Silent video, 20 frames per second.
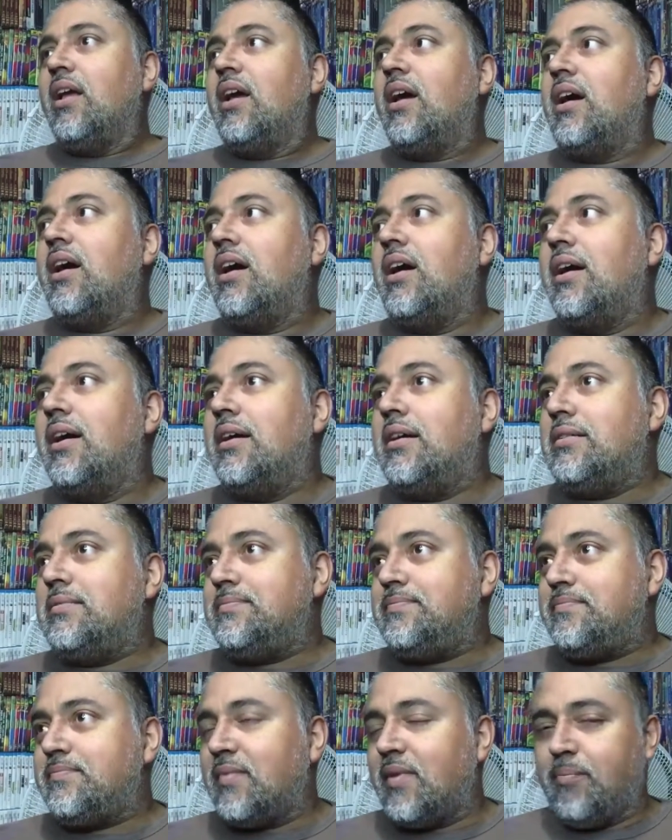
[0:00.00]

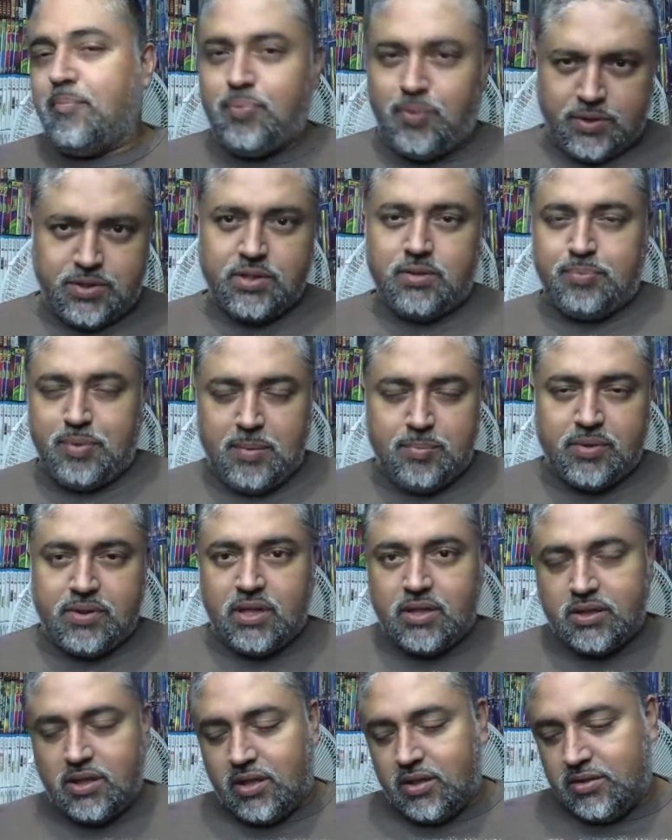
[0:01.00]
Personal people,
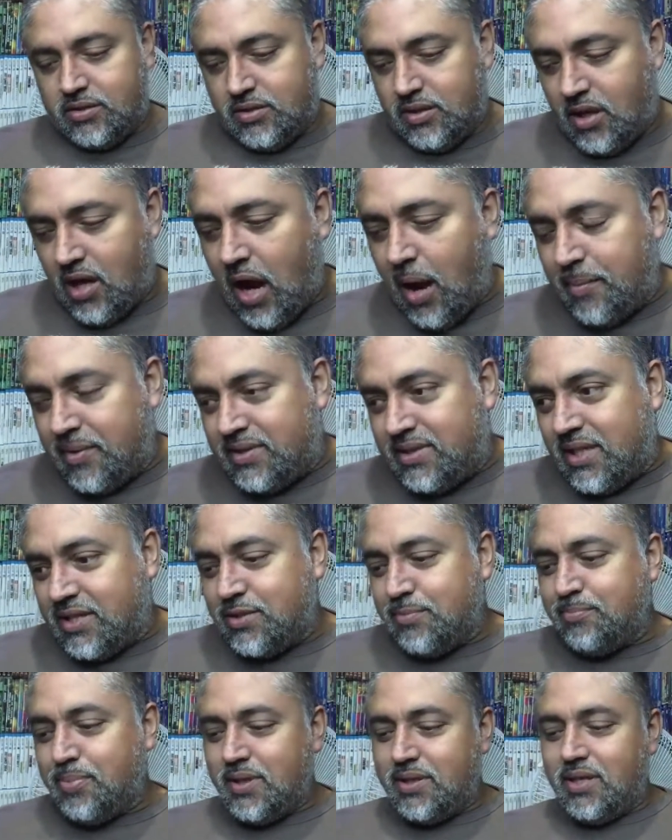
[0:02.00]
not on the comment
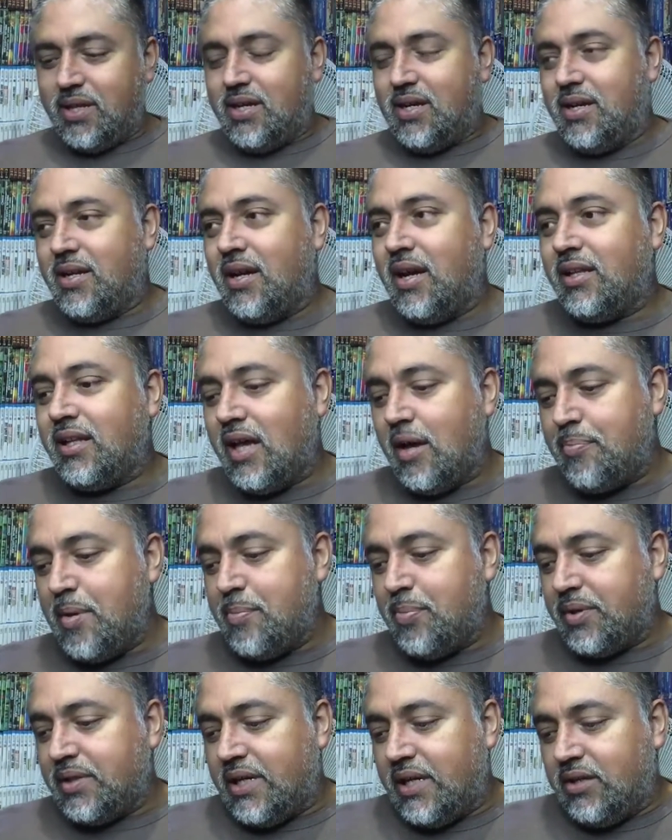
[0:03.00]
section, but a lot of
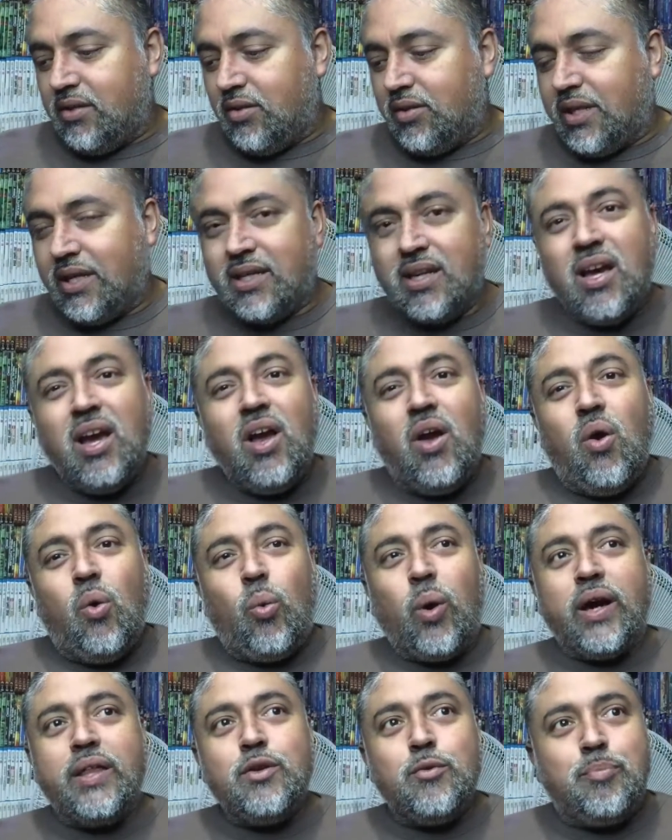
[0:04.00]
people I know, like,
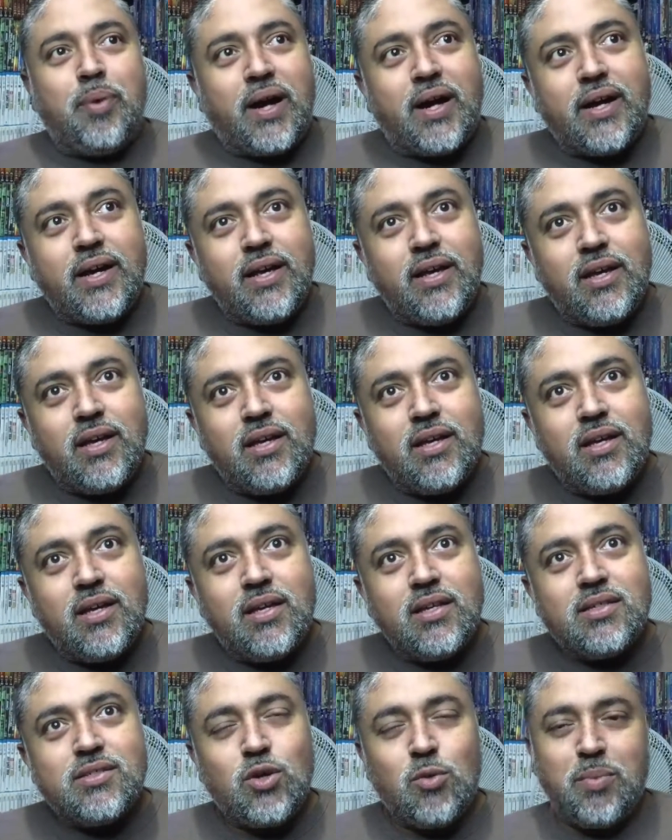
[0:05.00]
why you buy
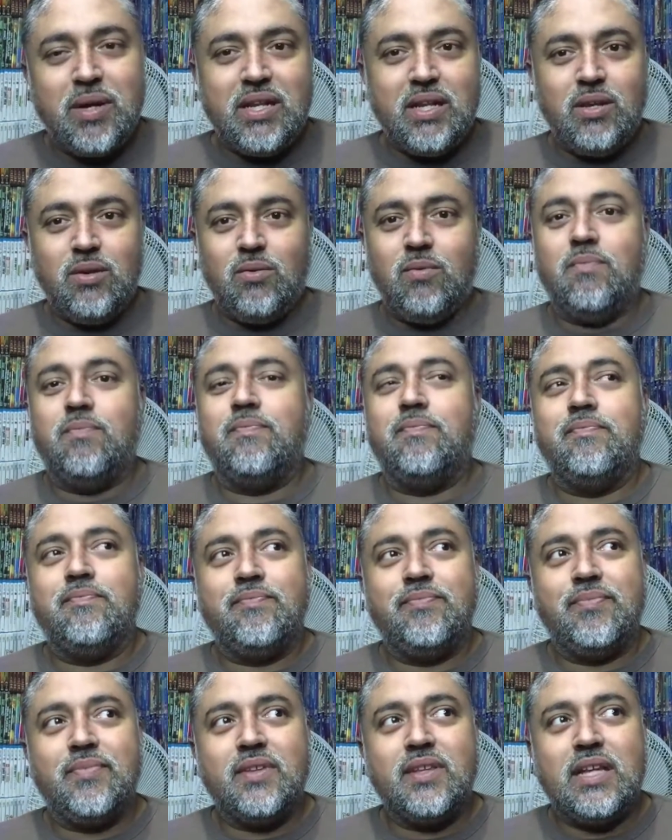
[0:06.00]
so many,
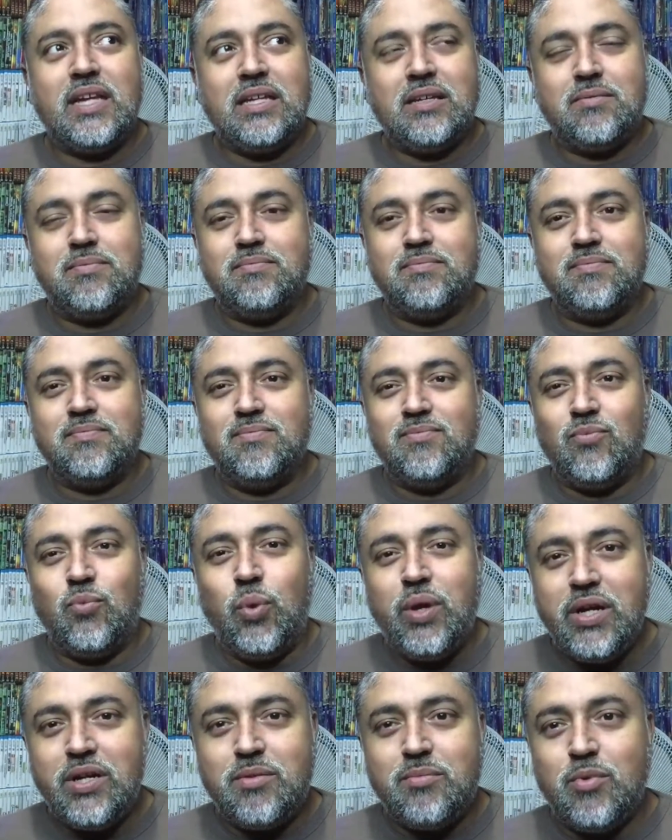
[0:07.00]
like,
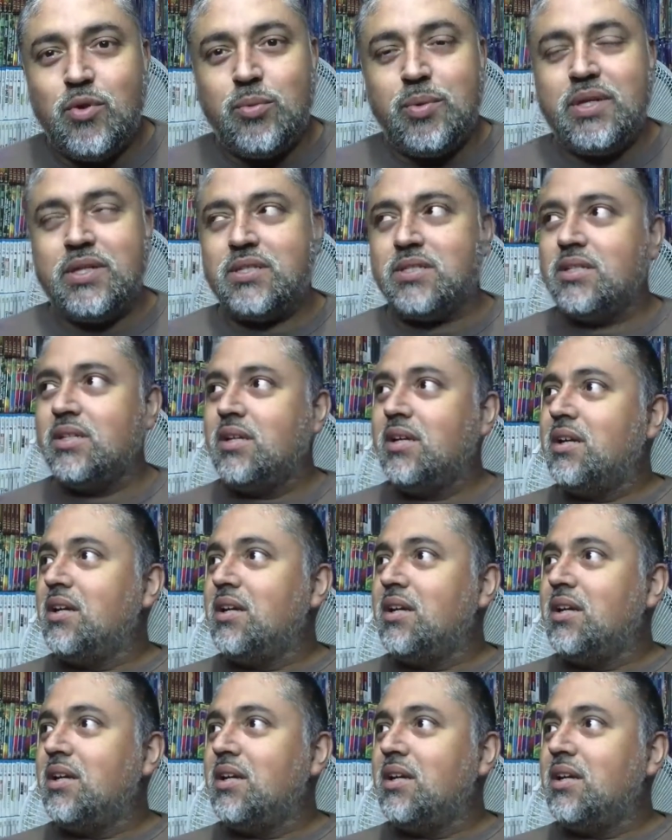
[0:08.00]
weird movies?